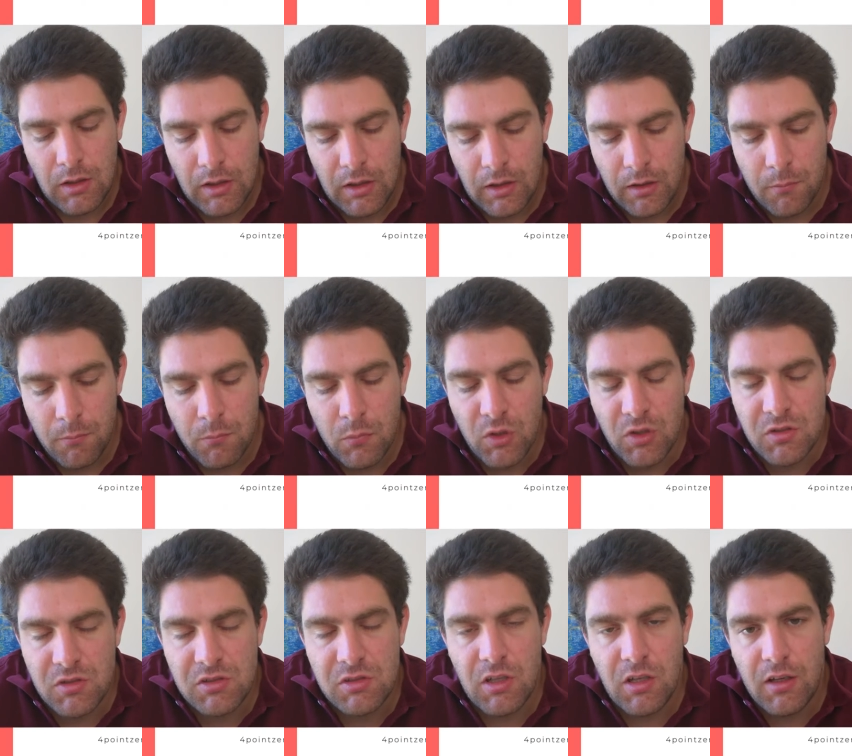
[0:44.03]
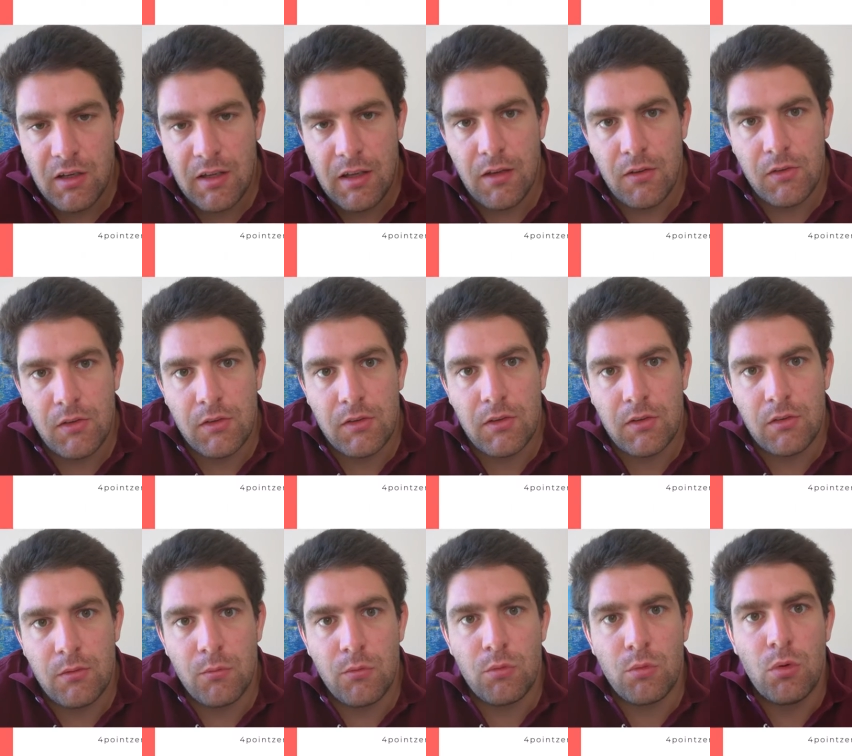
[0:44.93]
Um, because certain accounting
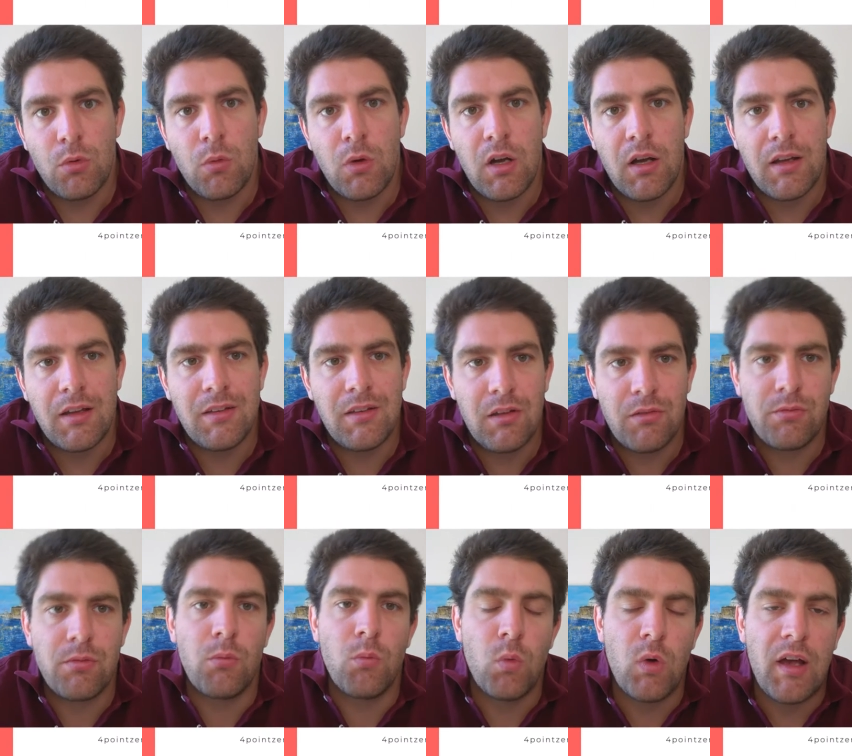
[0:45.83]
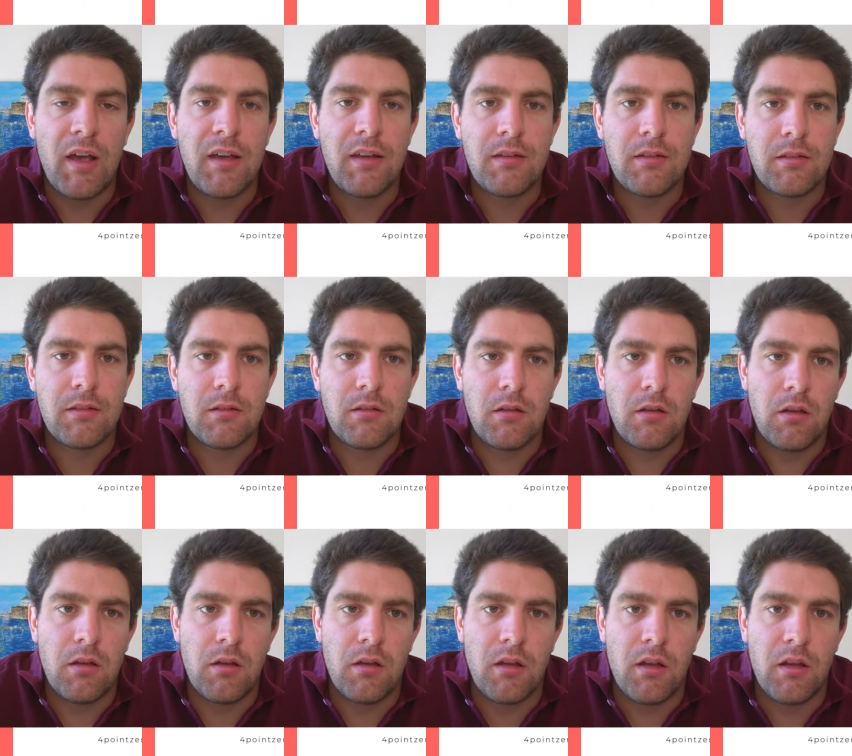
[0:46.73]
systems will work in different ways uh,
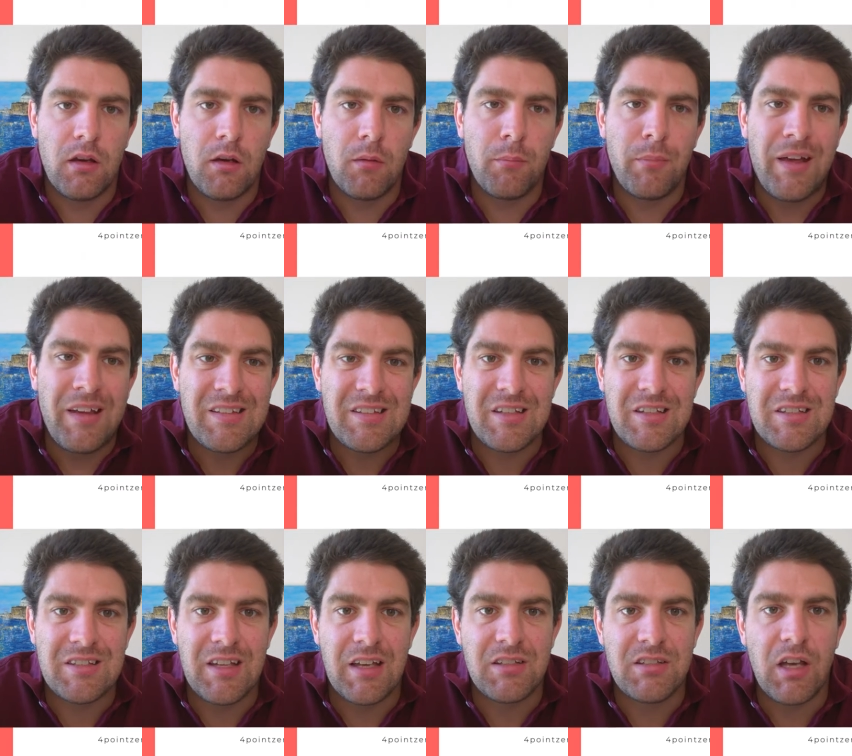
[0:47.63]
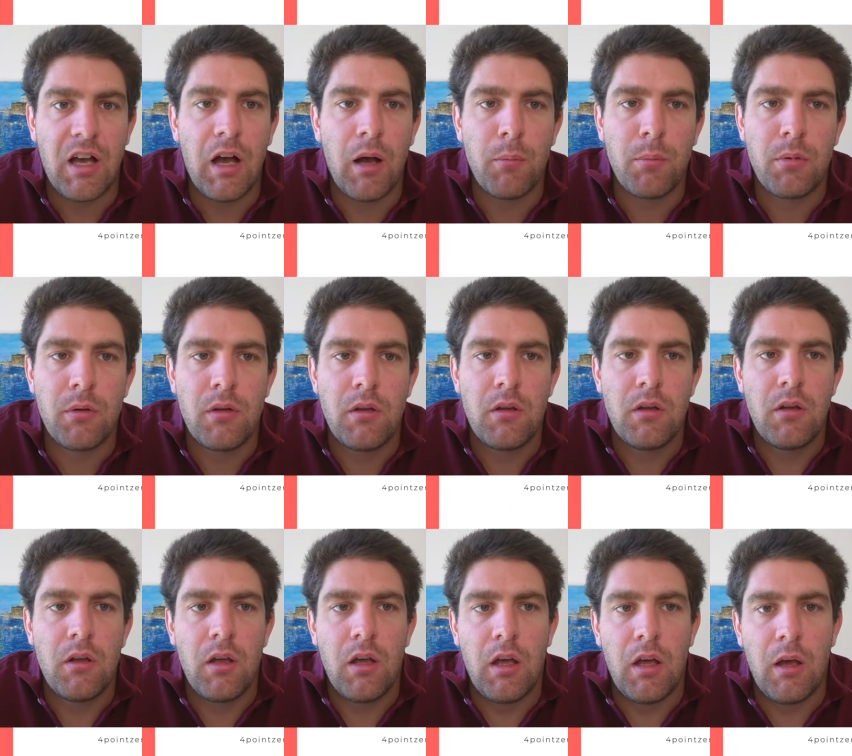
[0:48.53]
and are better set up
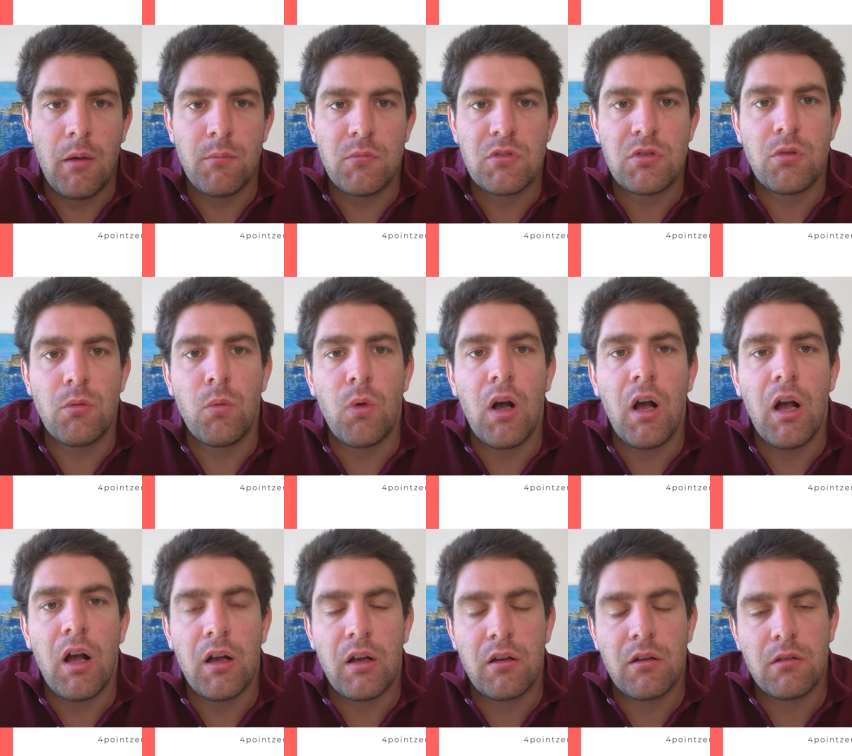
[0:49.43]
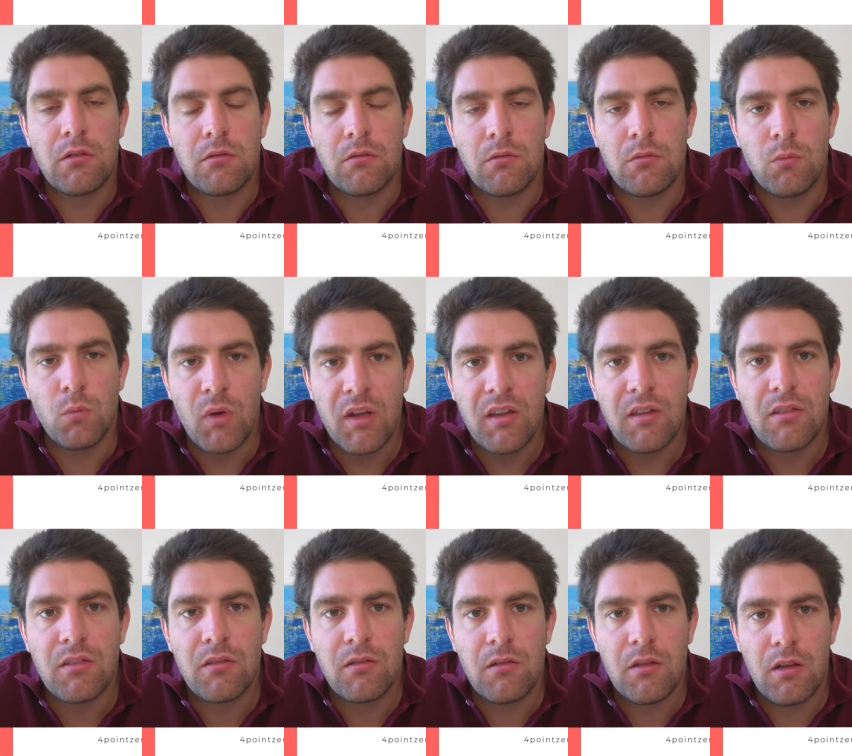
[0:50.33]
um, to work with
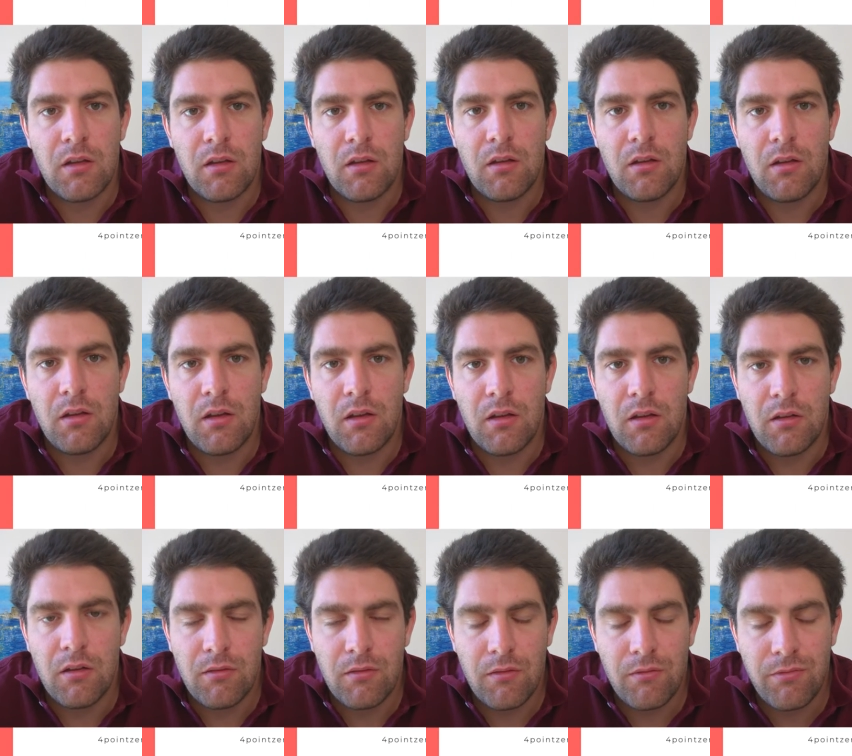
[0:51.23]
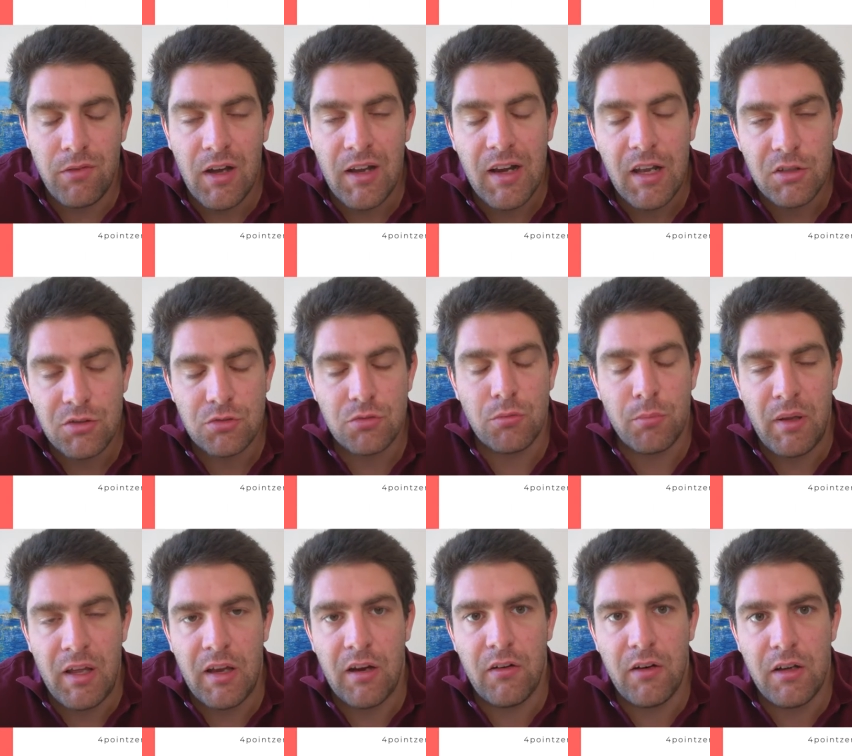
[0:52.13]
uh, uh financial
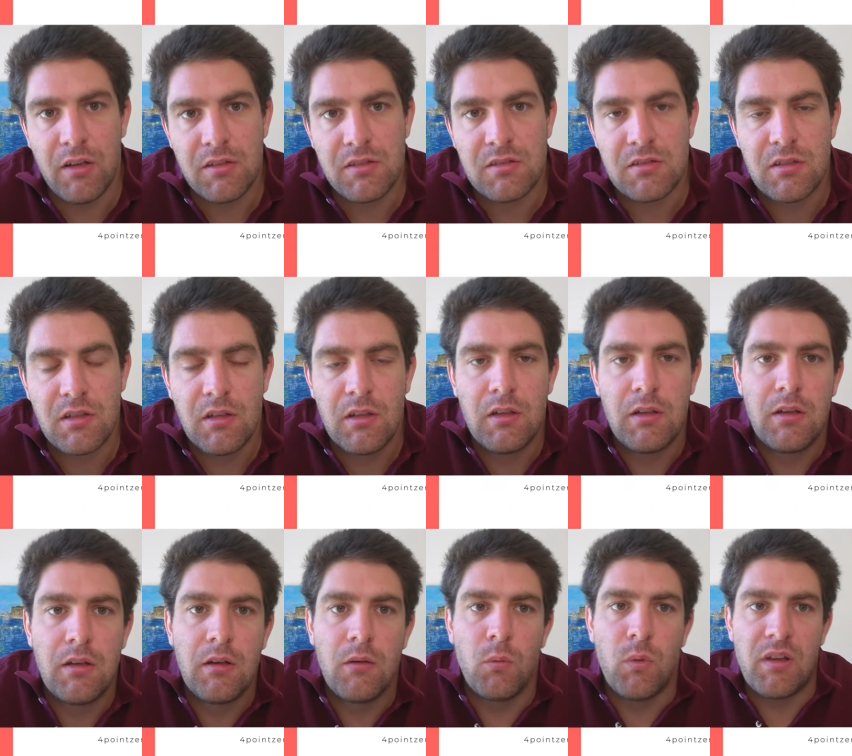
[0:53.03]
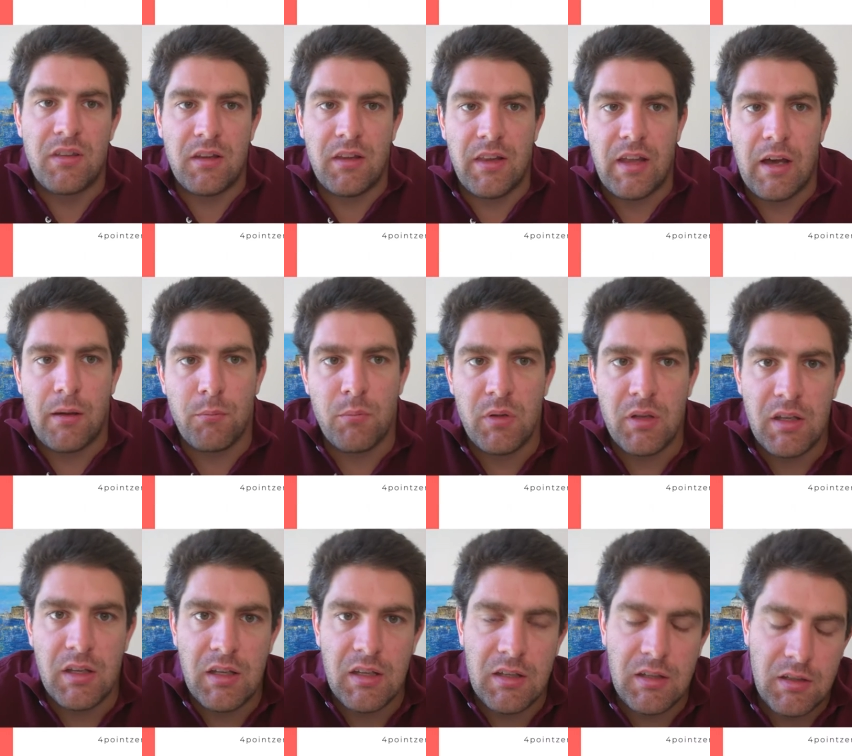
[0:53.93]
periods, whether that
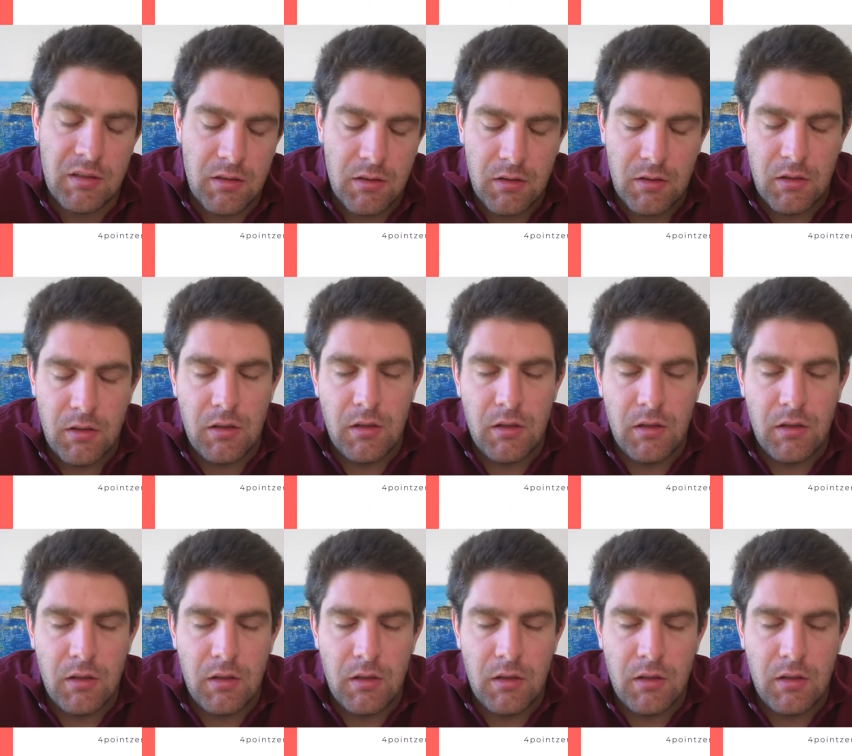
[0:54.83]
be